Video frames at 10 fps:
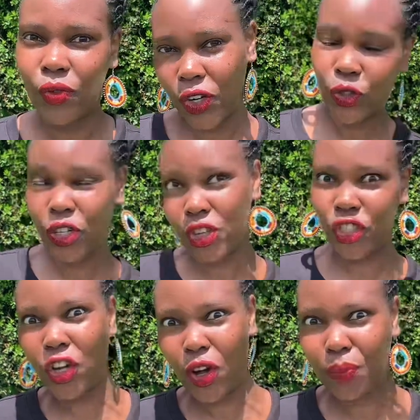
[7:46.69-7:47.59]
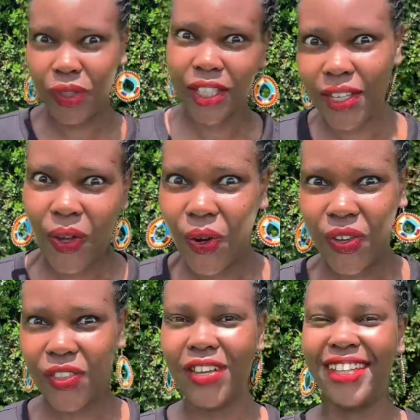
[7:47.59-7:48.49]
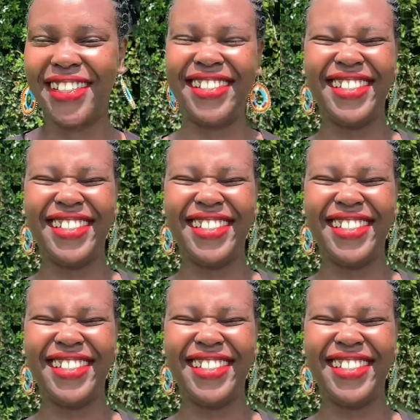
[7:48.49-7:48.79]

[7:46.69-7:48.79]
not doing your job on this earth.